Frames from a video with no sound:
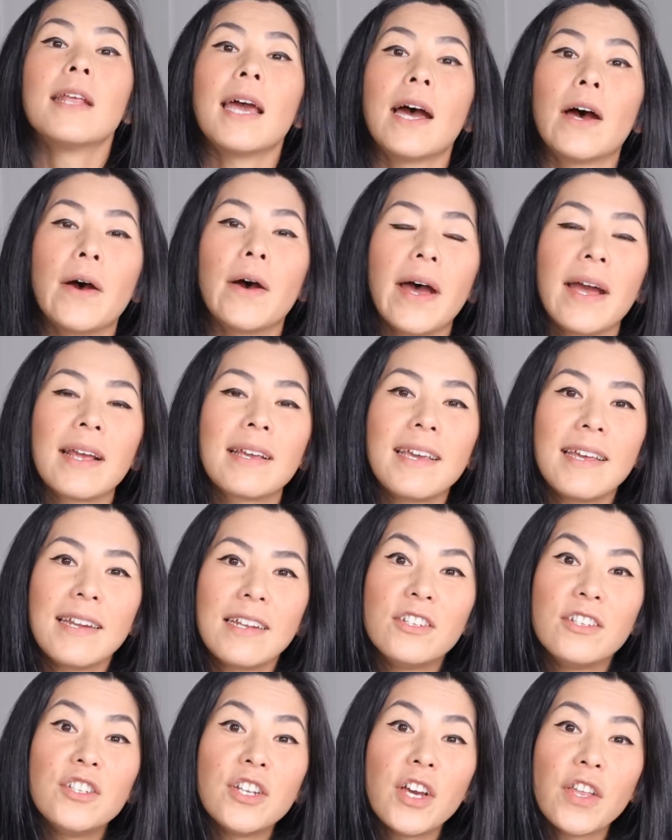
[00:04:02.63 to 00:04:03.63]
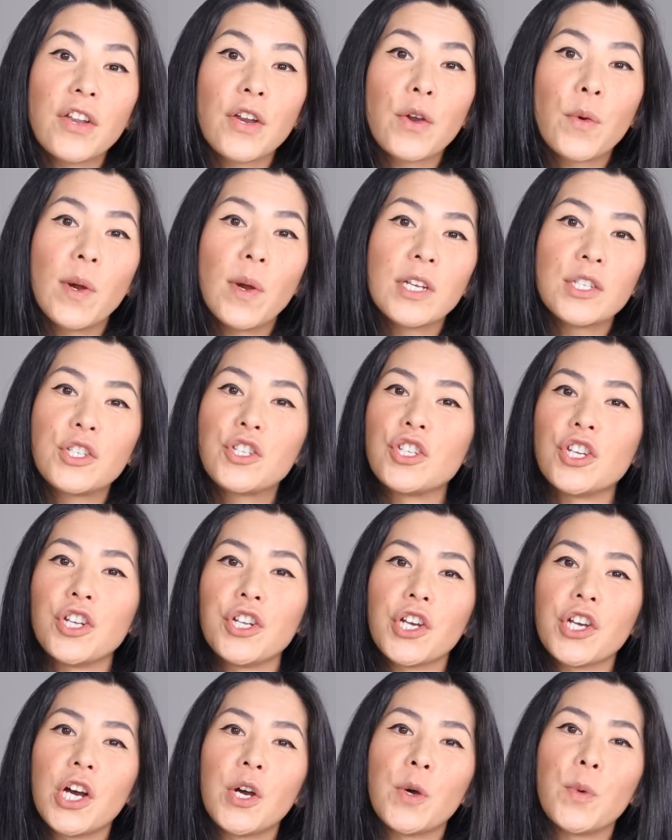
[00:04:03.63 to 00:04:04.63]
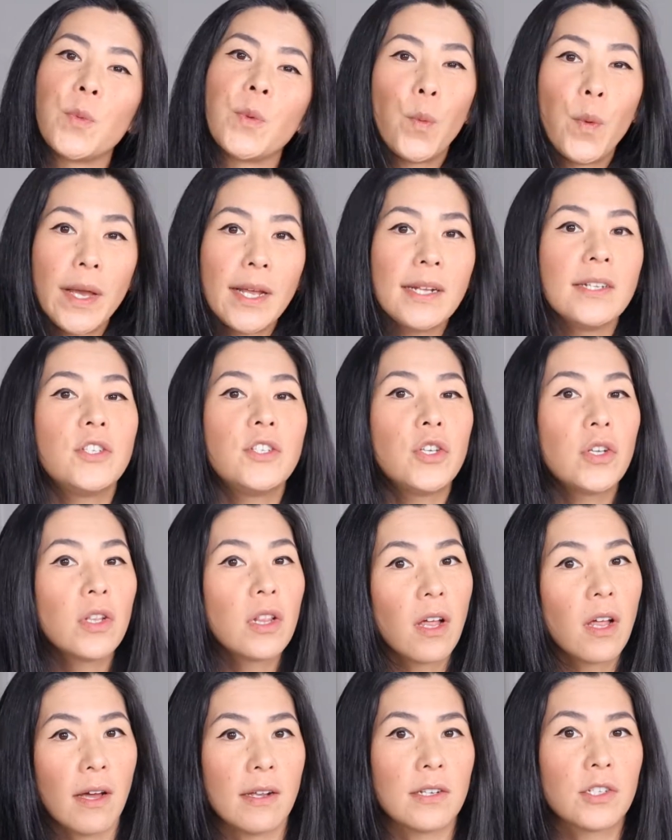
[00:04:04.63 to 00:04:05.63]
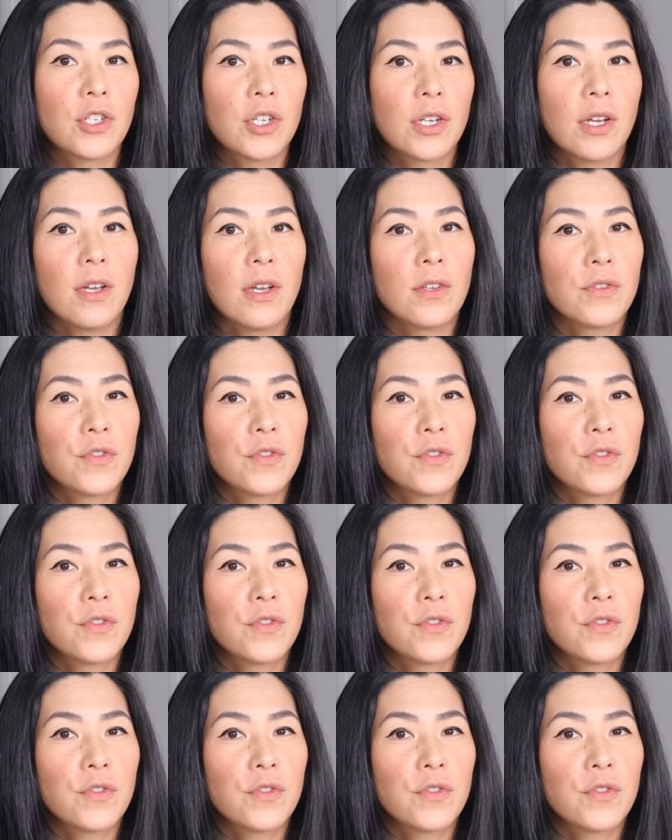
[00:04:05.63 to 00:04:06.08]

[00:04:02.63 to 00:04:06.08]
Now, I get another question on when to launch.